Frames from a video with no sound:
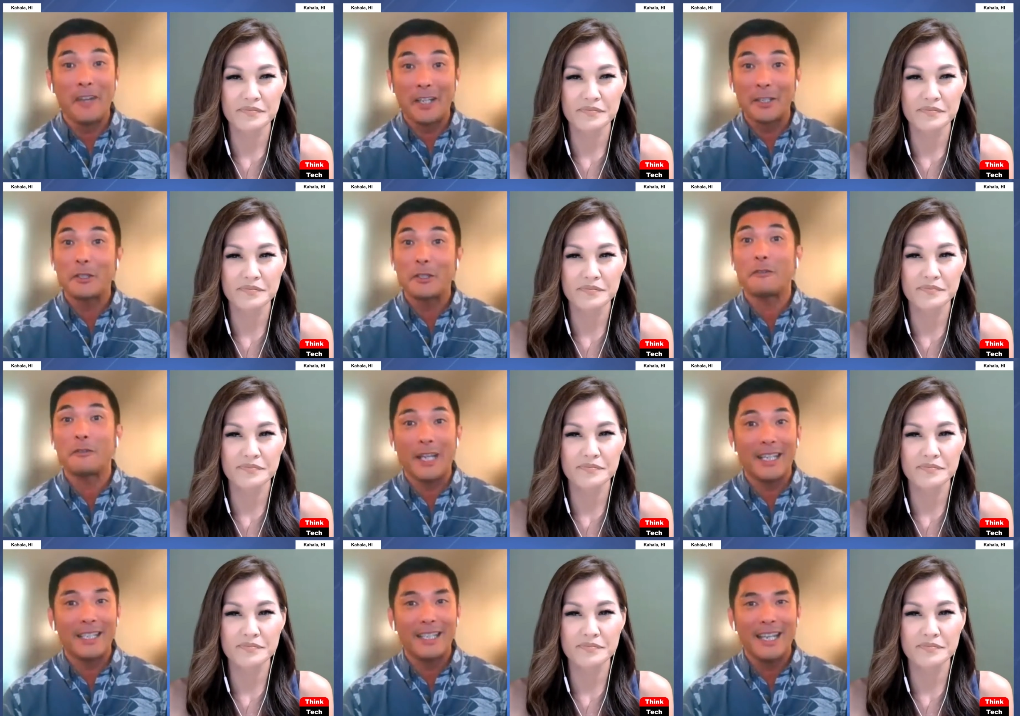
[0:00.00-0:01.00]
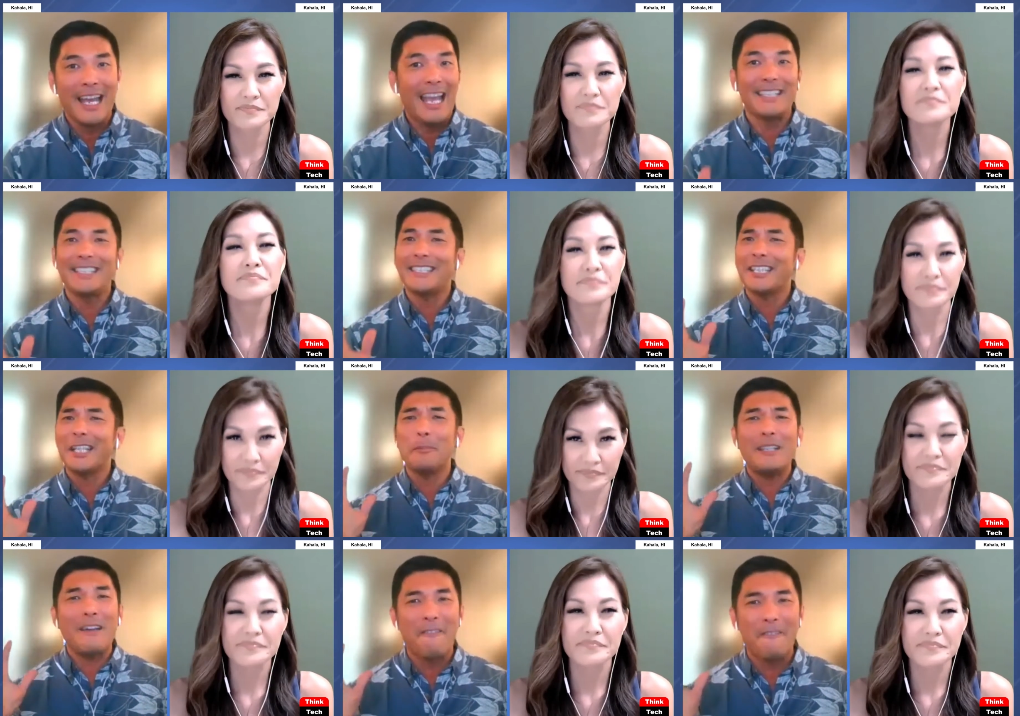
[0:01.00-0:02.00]
Speaker 1: a very good friend. And this is going to
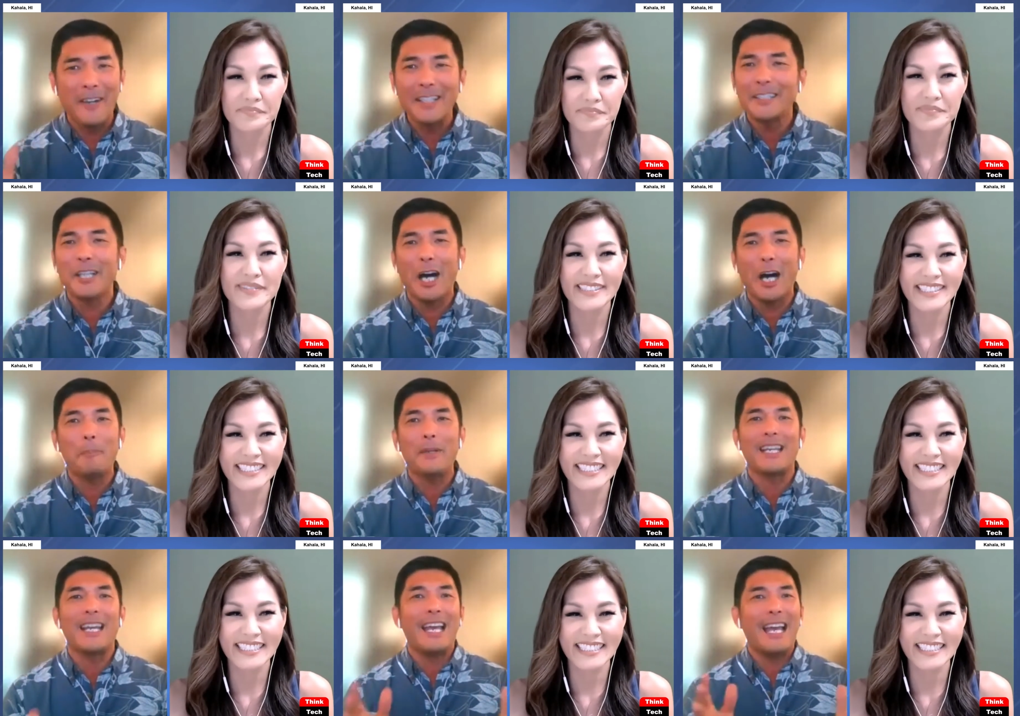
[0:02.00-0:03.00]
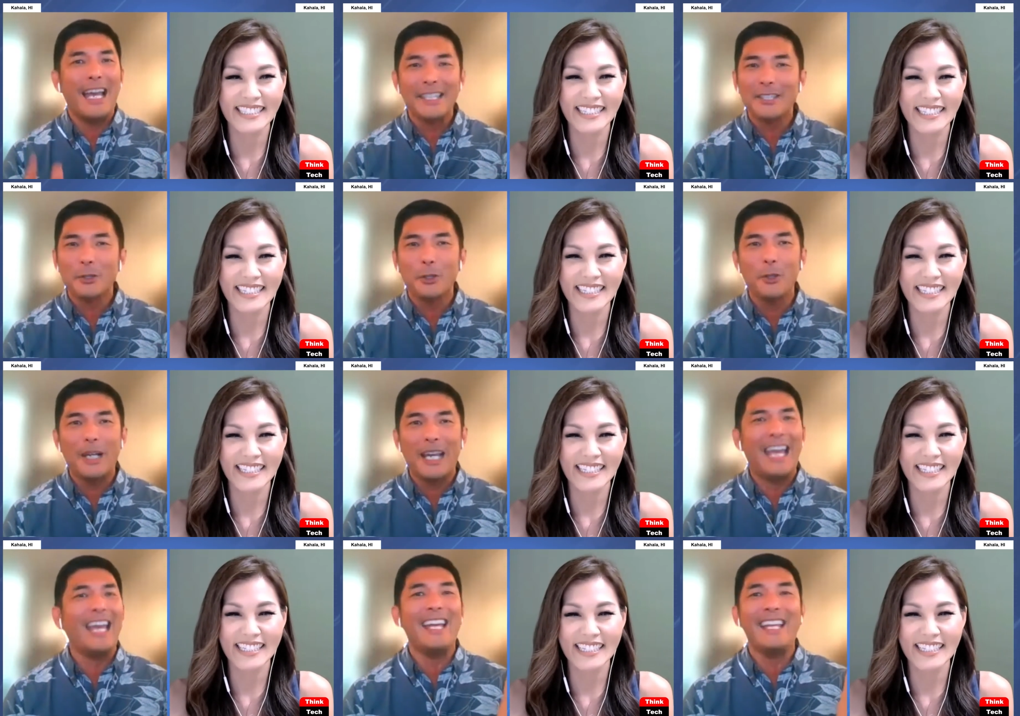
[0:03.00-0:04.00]
be a fun topic escrow
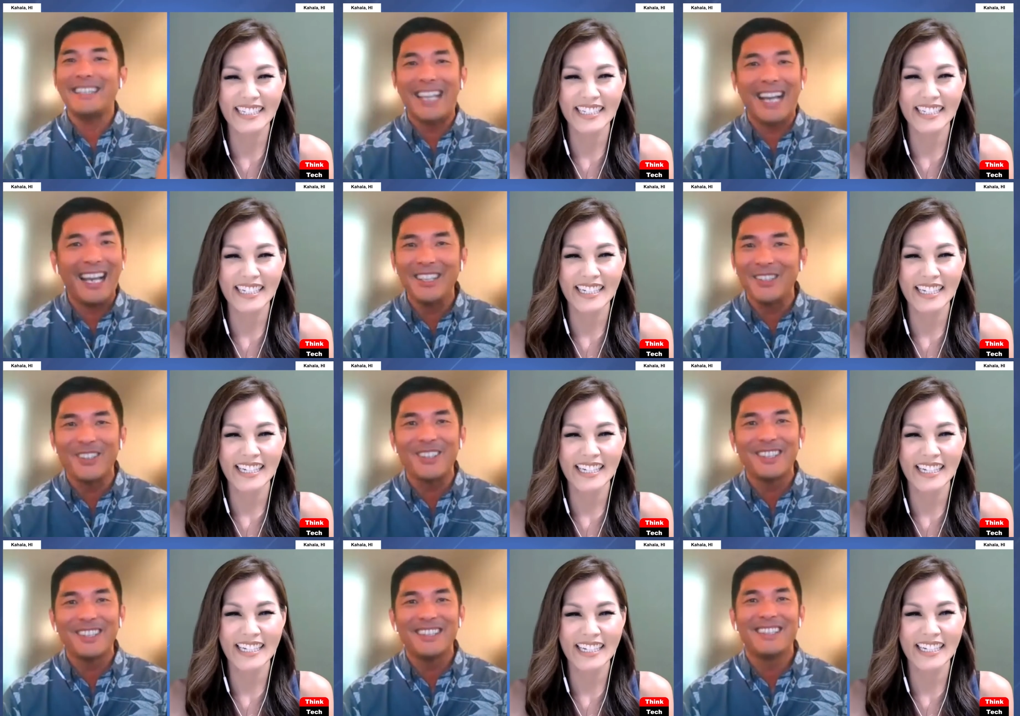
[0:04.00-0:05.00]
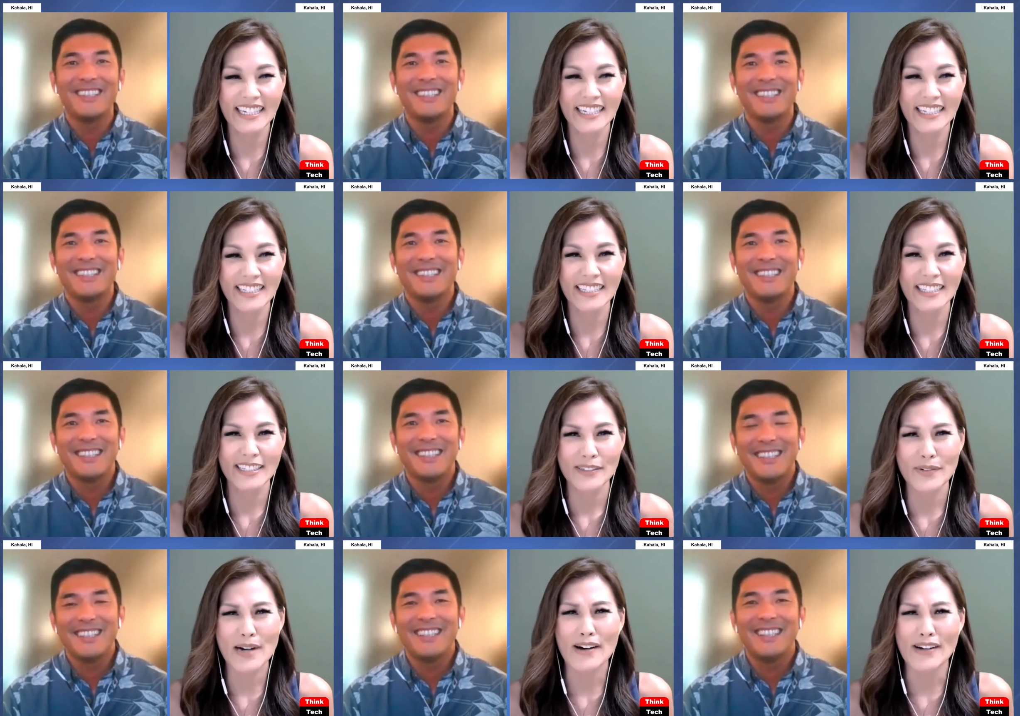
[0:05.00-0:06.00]
and title.
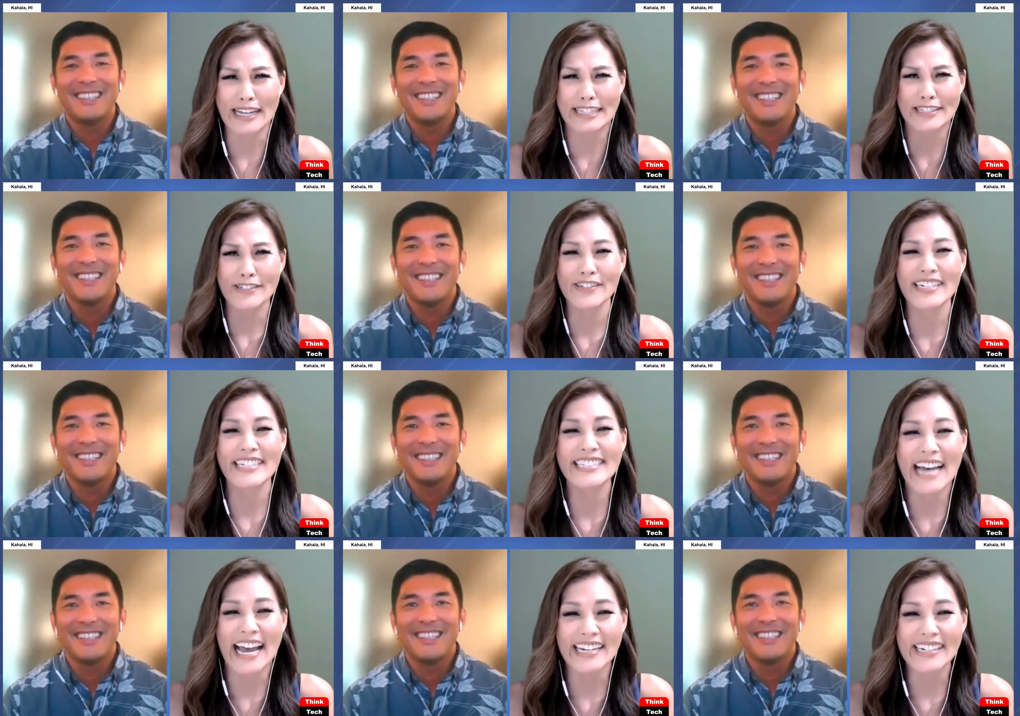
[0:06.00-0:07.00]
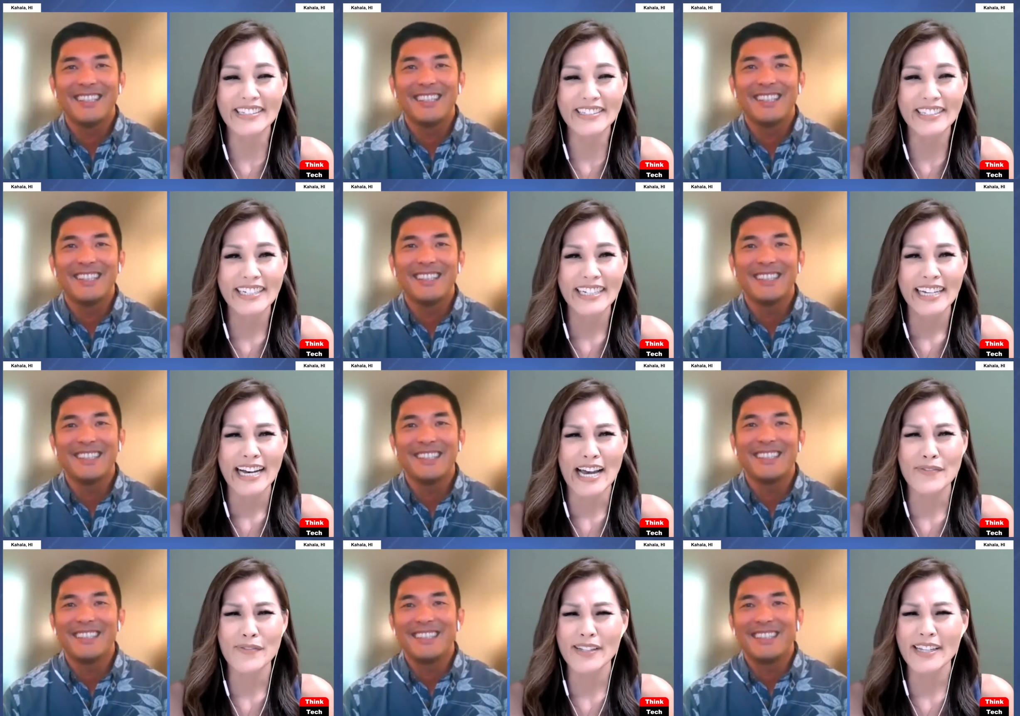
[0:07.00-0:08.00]
Speaker 2: Well, escrow and title.
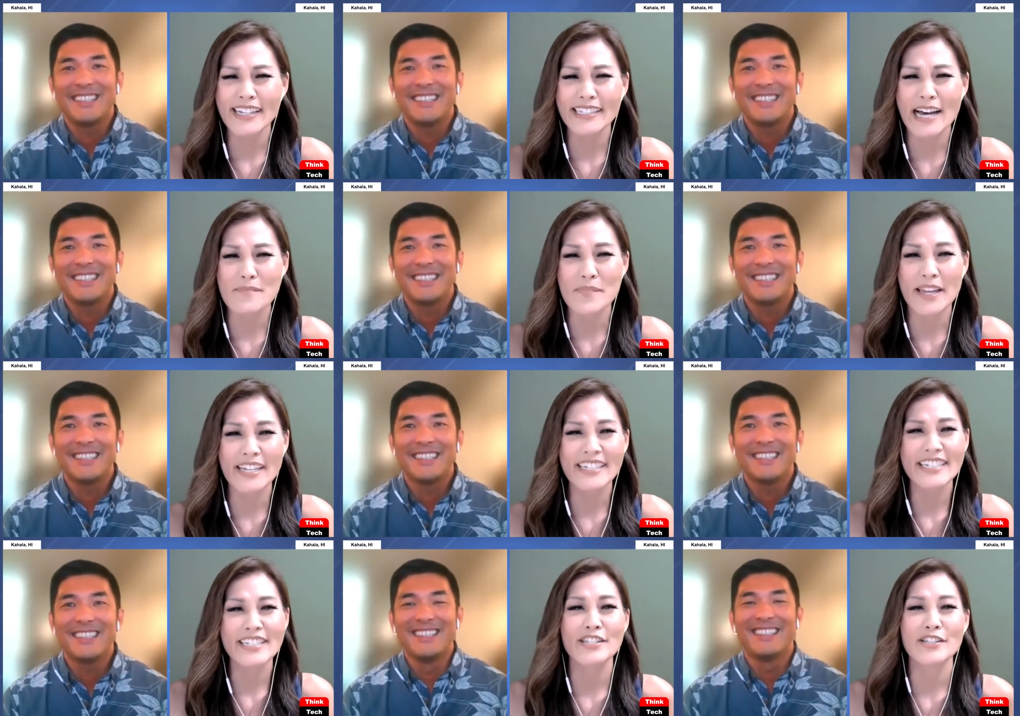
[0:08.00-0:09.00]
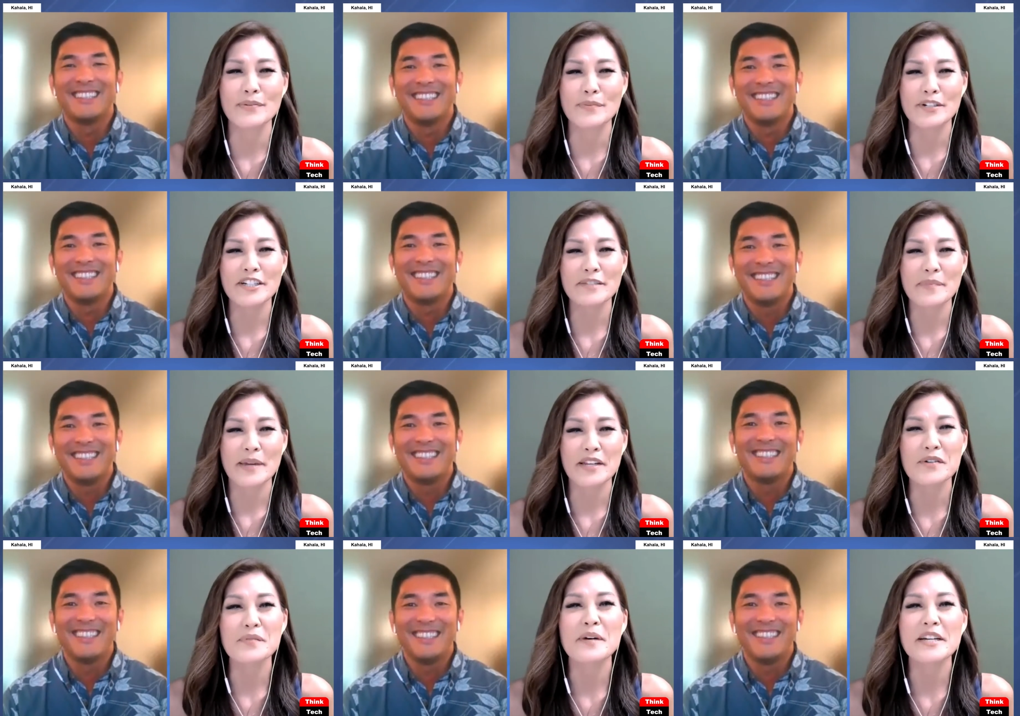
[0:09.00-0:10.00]
I feel like not many consumers may
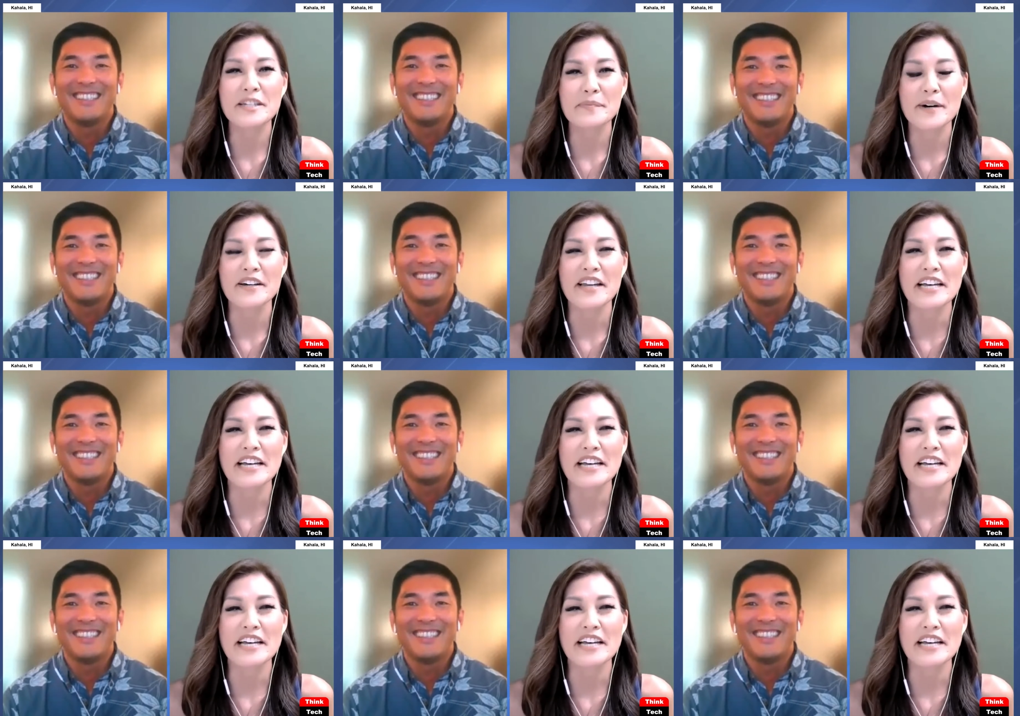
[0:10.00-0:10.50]
know much about